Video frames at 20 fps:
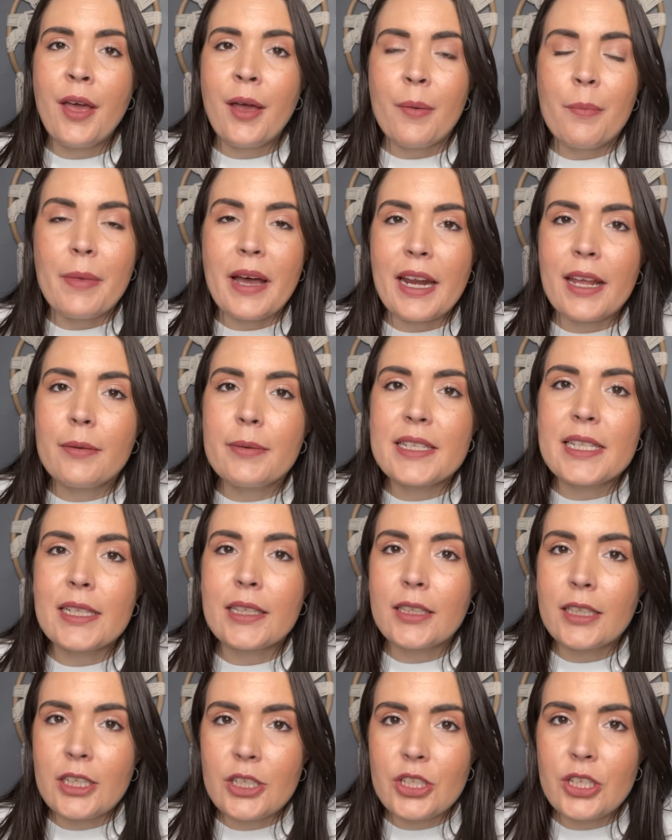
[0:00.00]
My name is
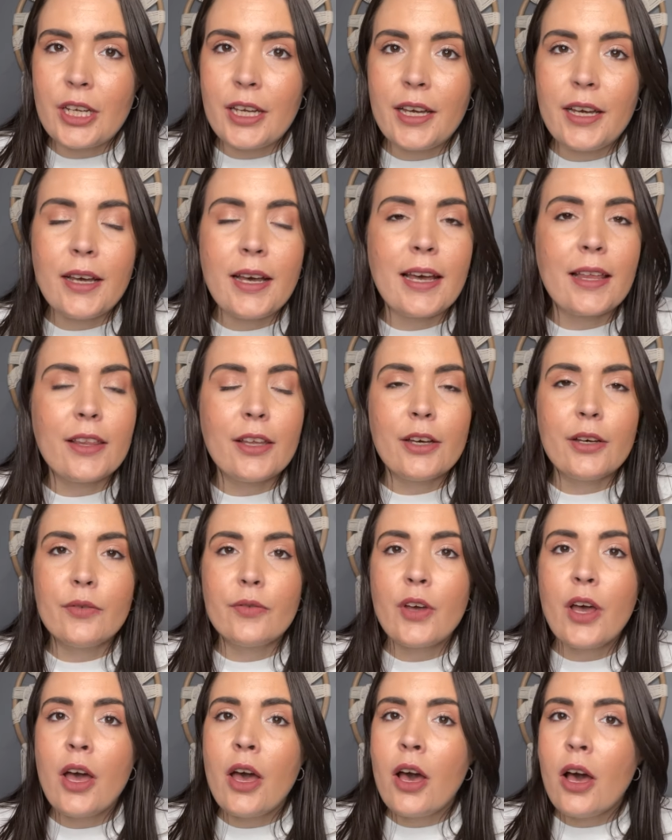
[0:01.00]
Elisha. I love
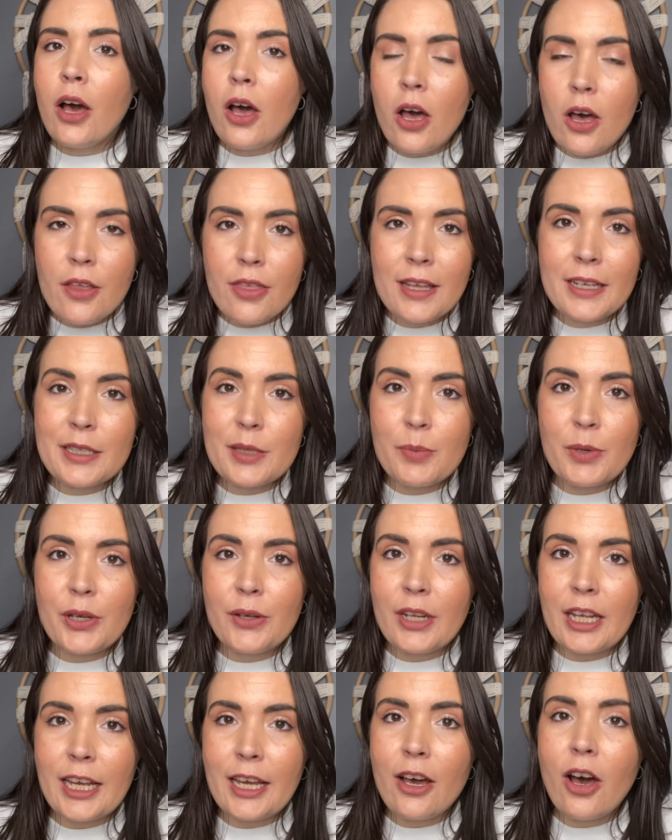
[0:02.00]
all things
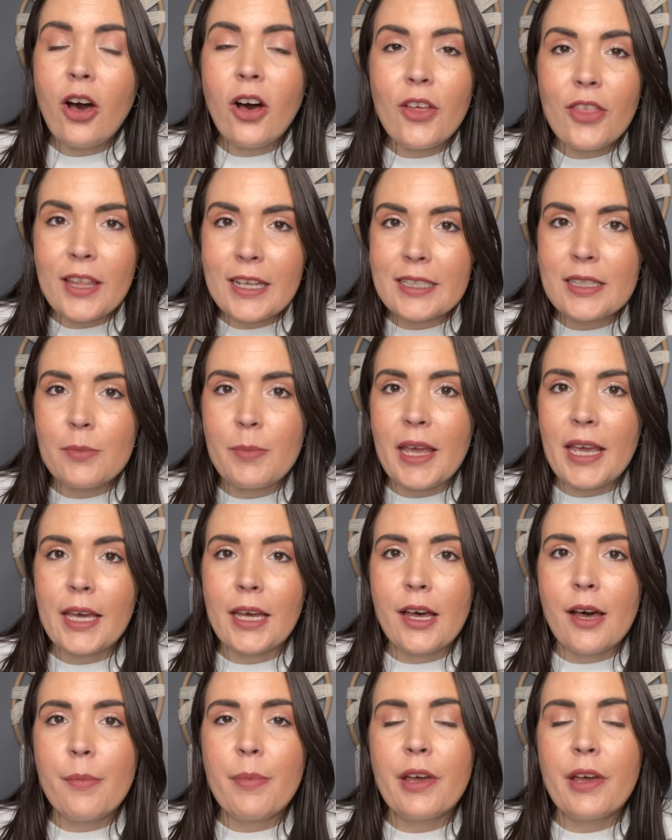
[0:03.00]
beauty, all things makeup.